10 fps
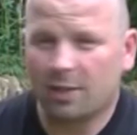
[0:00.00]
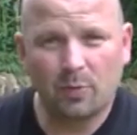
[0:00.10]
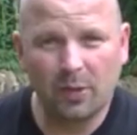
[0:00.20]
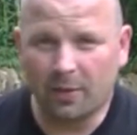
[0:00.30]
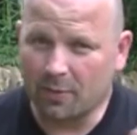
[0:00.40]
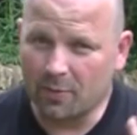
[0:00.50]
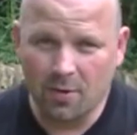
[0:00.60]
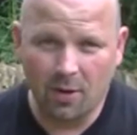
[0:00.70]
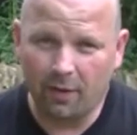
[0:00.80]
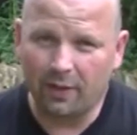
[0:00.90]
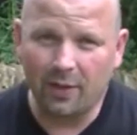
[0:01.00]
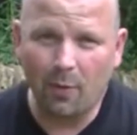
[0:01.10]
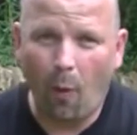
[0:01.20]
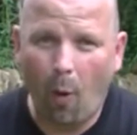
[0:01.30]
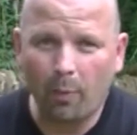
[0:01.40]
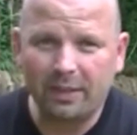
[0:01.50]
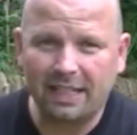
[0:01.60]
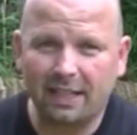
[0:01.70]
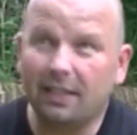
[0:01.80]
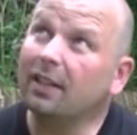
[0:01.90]
Been a lovely warm
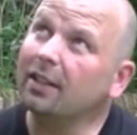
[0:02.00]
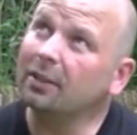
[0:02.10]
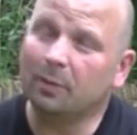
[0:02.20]
day here.